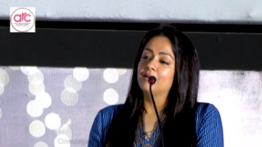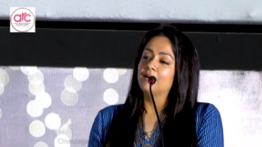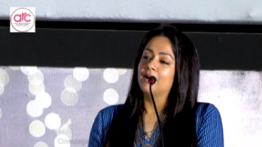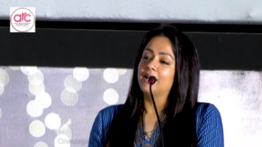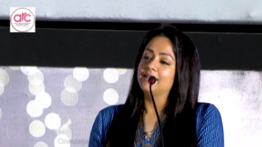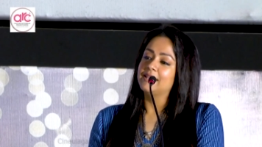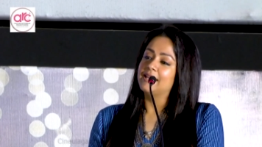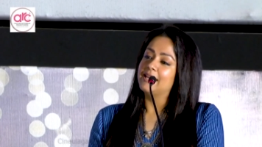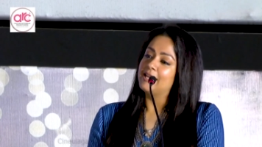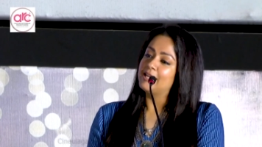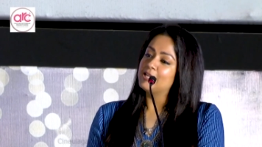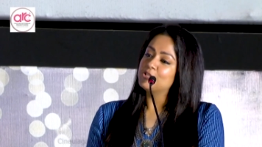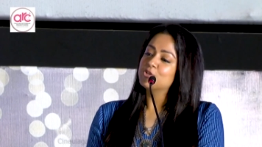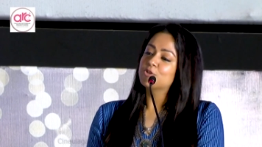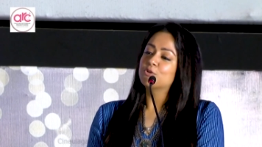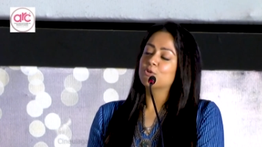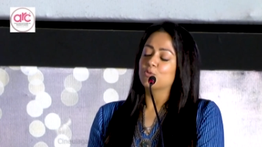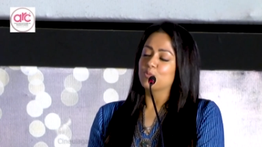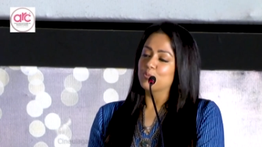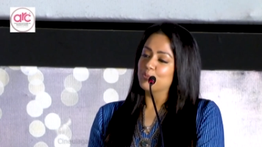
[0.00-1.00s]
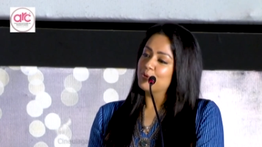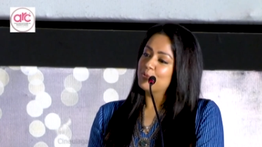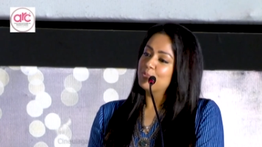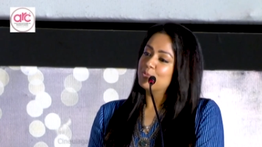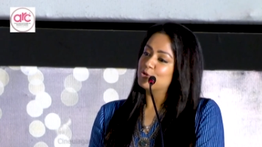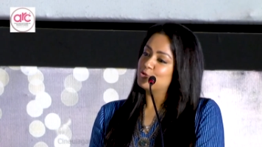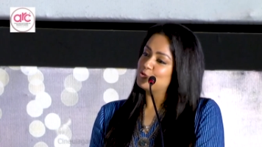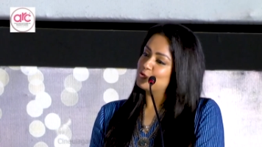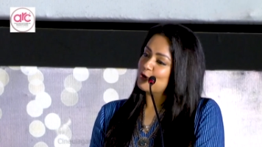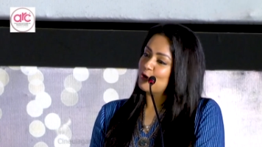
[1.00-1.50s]
and the age is very
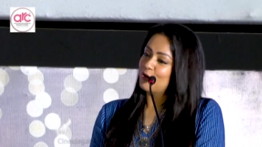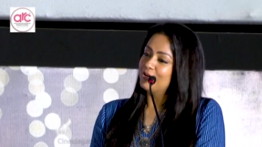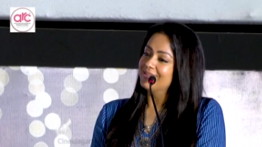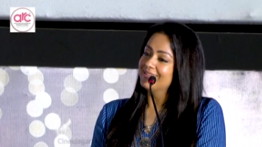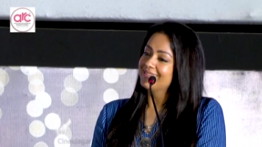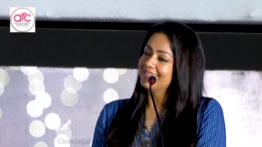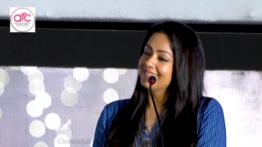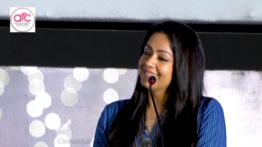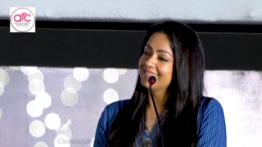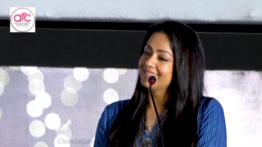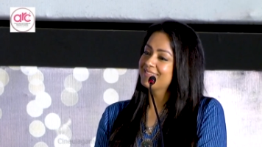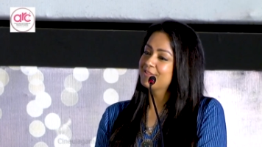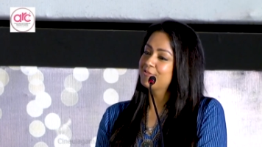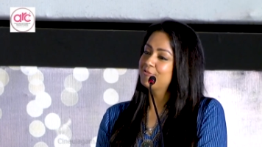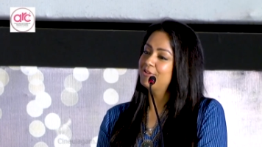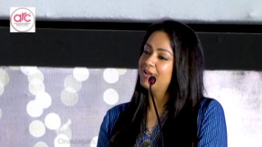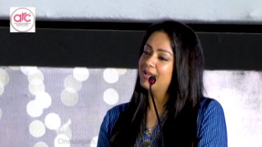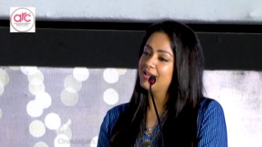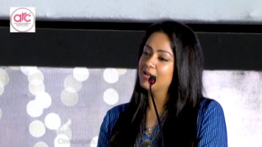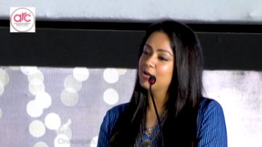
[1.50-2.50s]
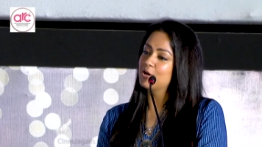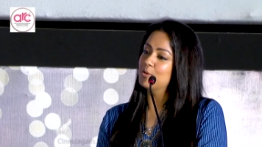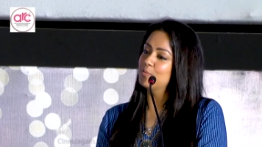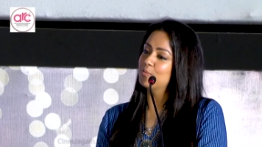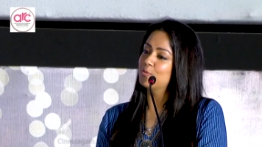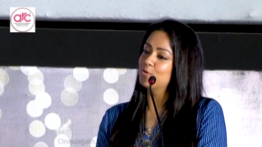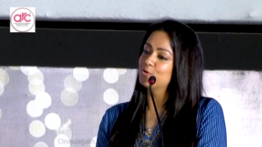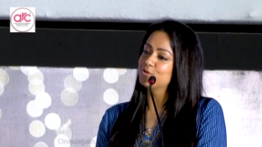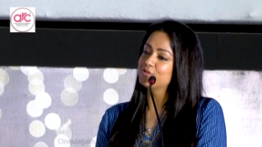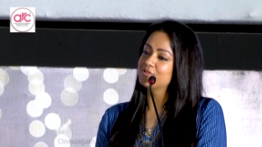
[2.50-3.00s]
matured, very
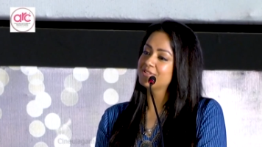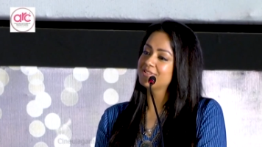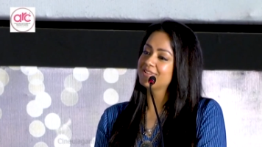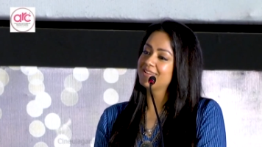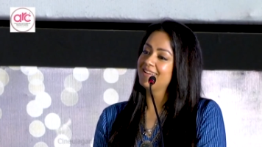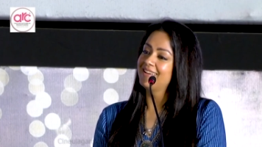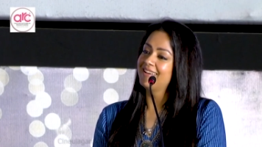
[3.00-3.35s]
composed,